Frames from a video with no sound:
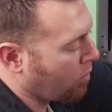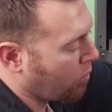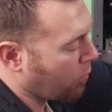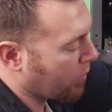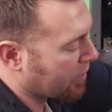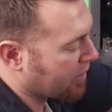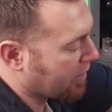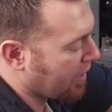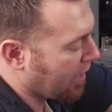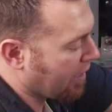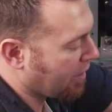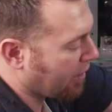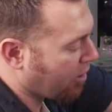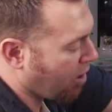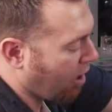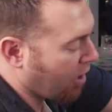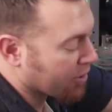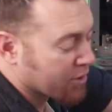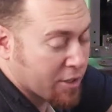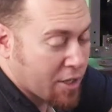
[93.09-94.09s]
which then
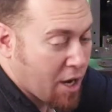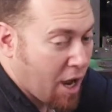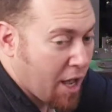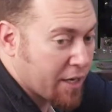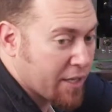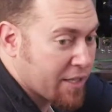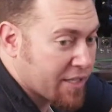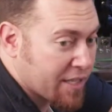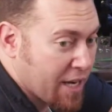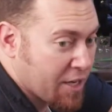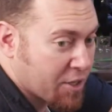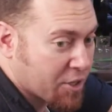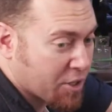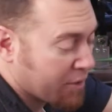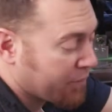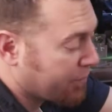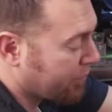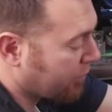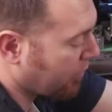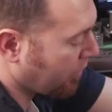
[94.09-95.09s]
causes
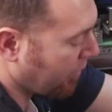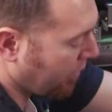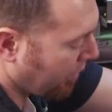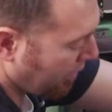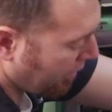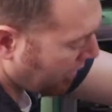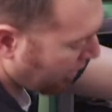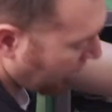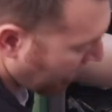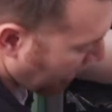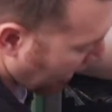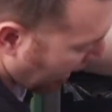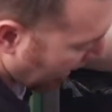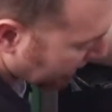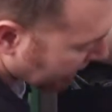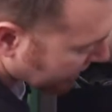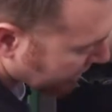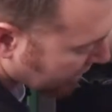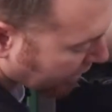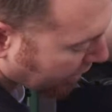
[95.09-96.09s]
condensation.
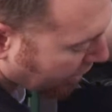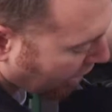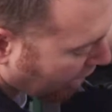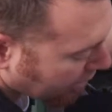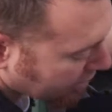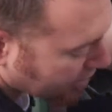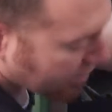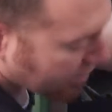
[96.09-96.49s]
And this can cause